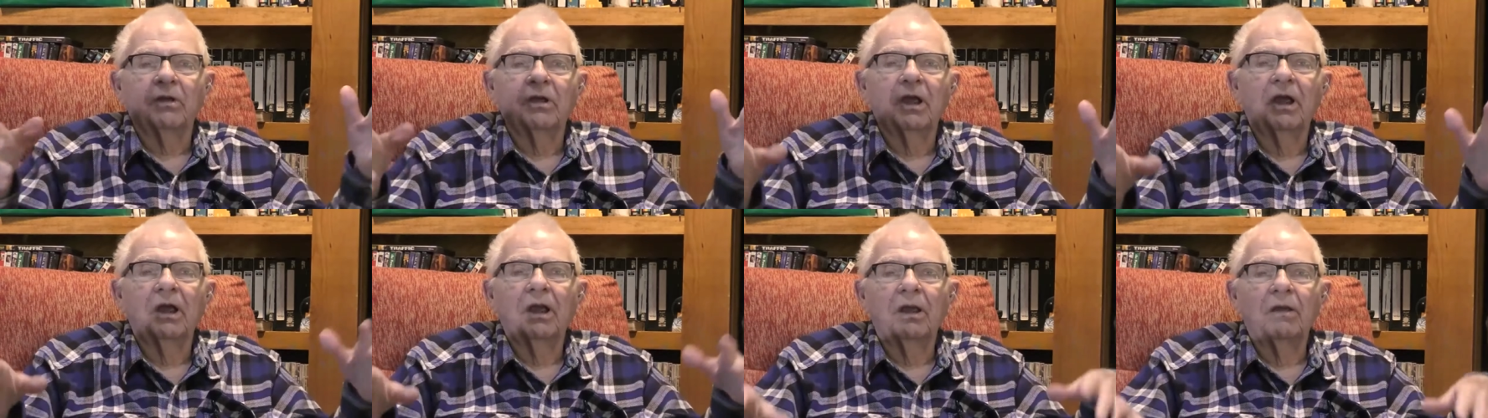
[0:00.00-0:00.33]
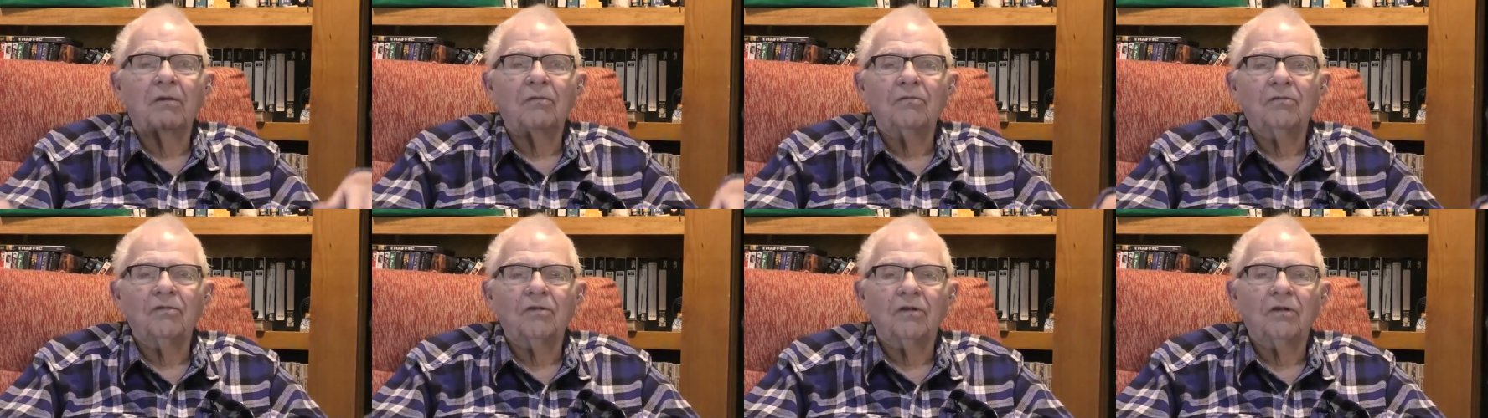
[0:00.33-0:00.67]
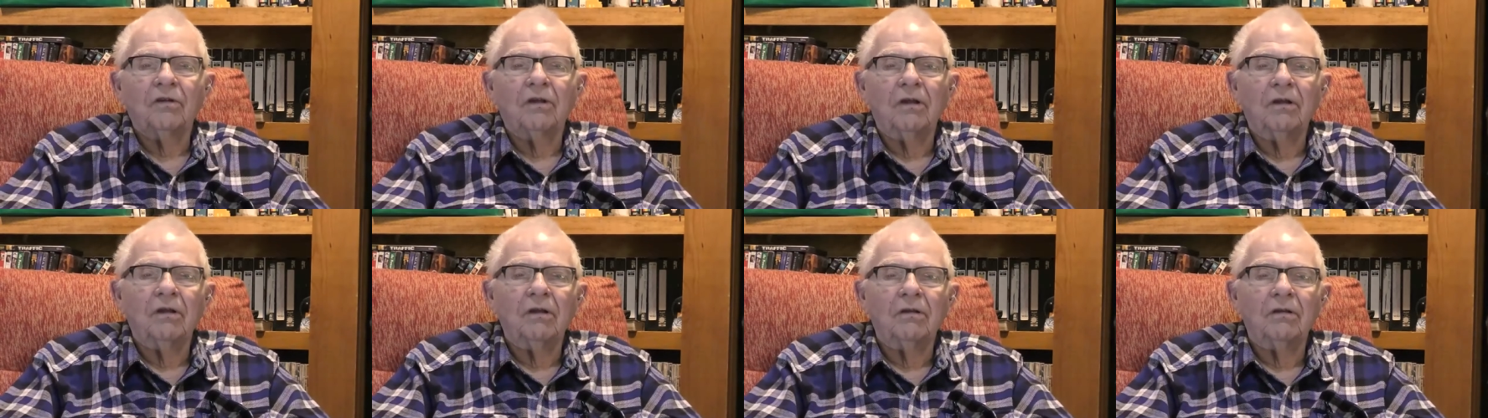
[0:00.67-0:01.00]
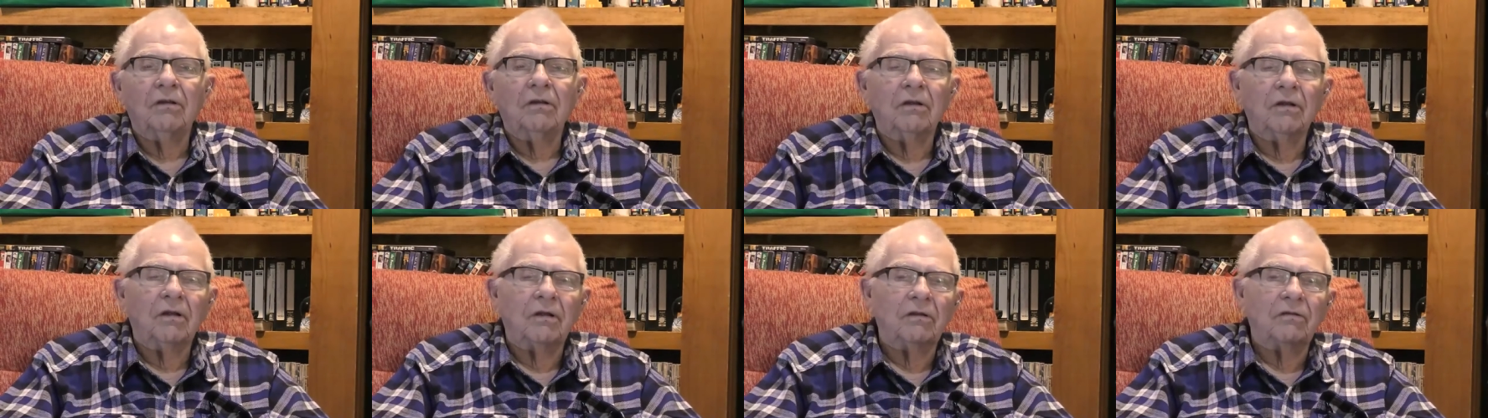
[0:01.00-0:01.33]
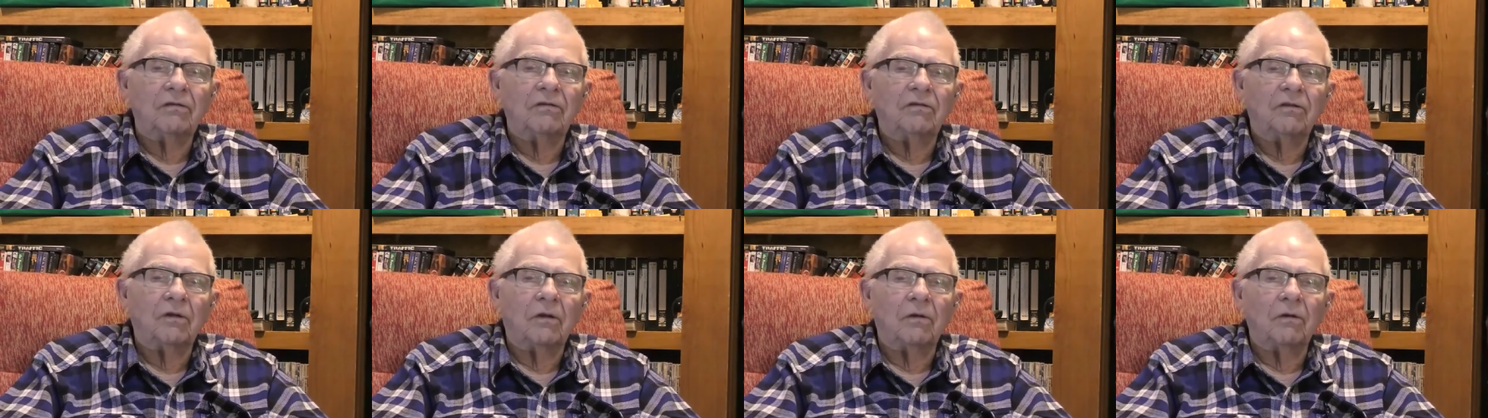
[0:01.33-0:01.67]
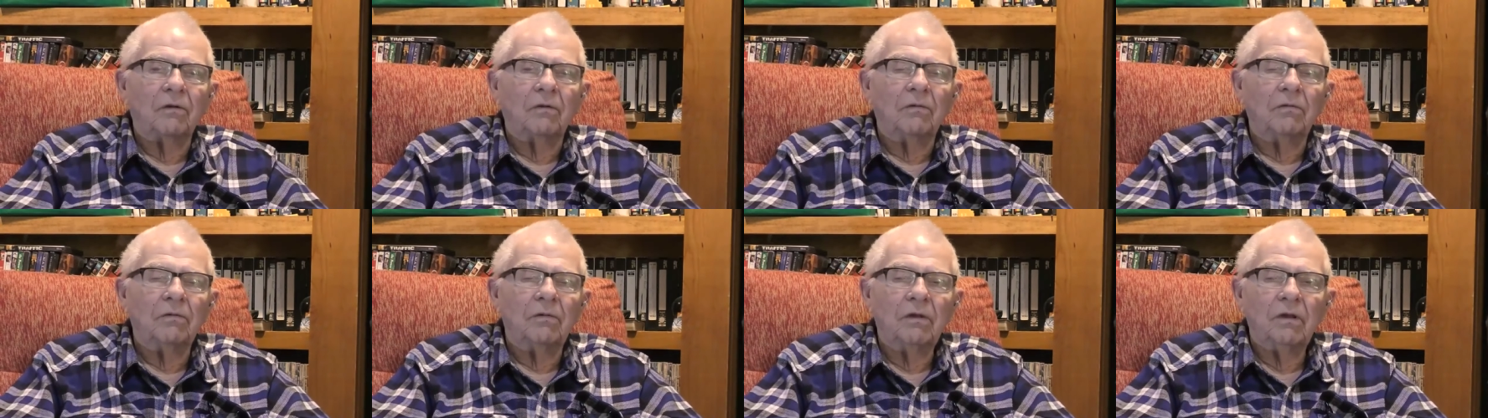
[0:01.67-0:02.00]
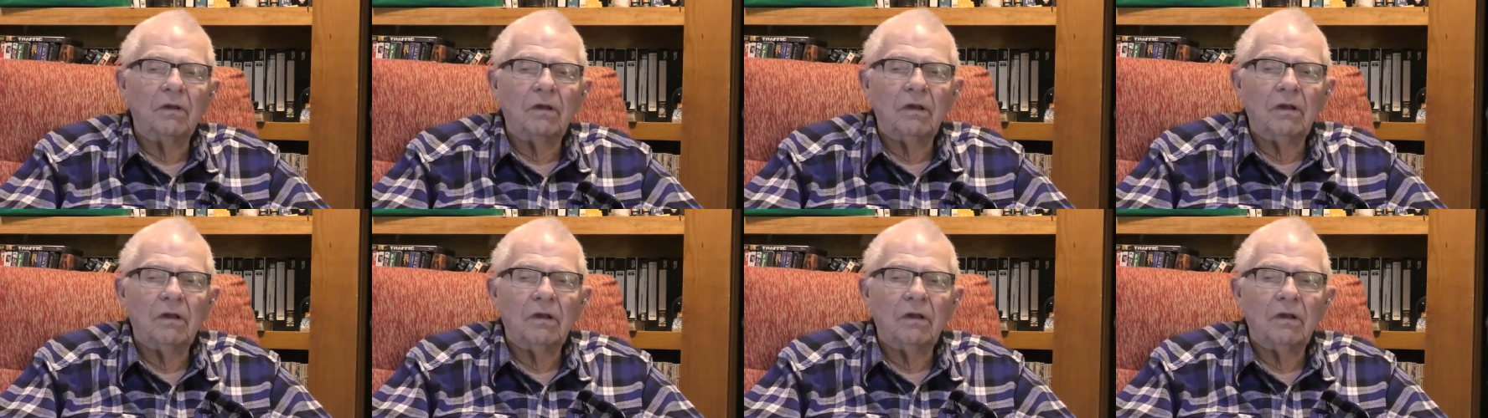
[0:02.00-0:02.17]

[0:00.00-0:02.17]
of caves, and so